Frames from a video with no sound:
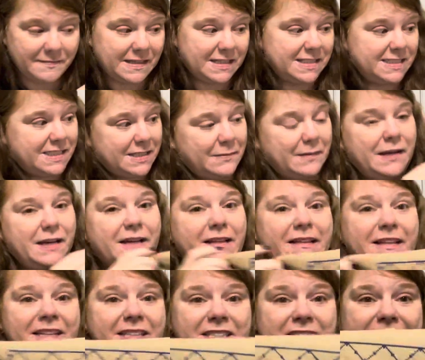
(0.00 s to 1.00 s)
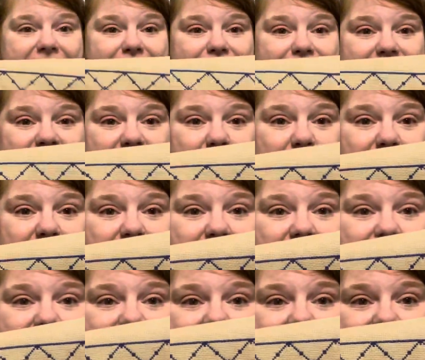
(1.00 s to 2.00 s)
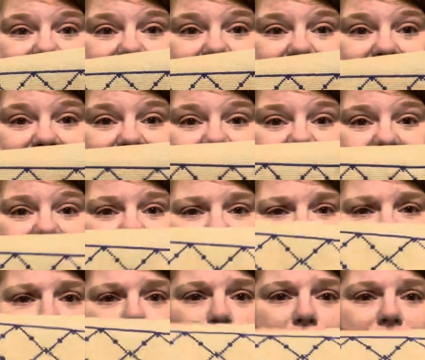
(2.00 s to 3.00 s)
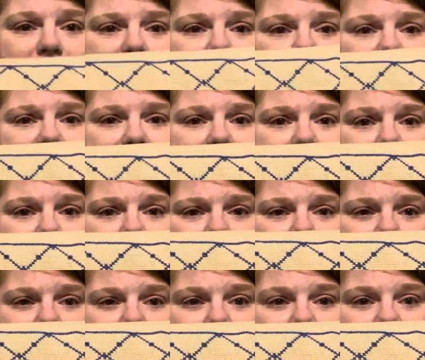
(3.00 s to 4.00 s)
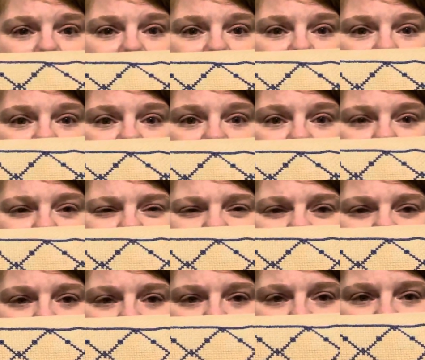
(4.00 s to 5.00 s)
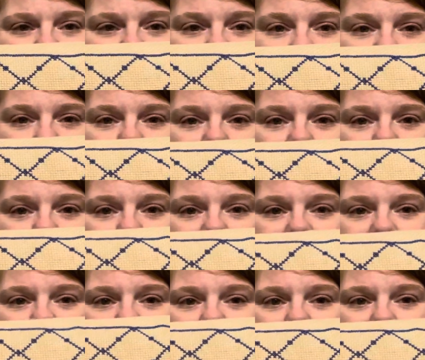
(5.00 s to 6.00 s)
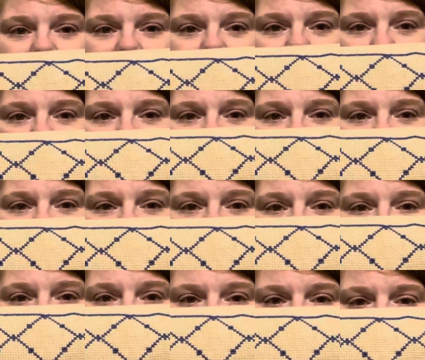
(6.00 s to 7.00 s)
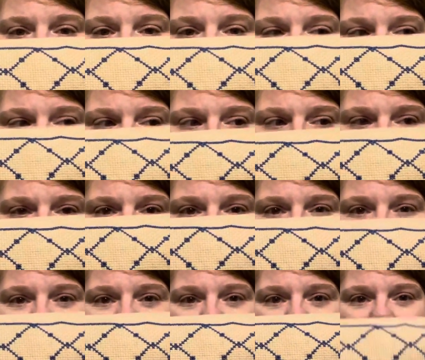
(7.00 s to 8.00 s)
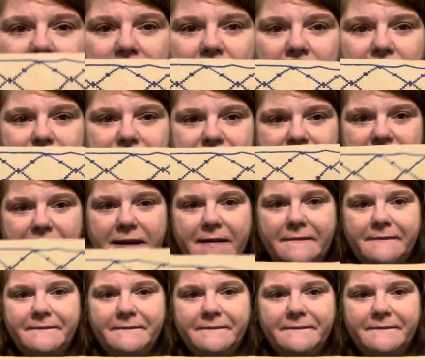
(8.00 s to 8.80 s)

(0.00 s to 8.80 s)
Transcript: So yeah, that's where she is. That's a really good color too. She might be a little bit darker than what you're seeing, but that's pretty close, yeah.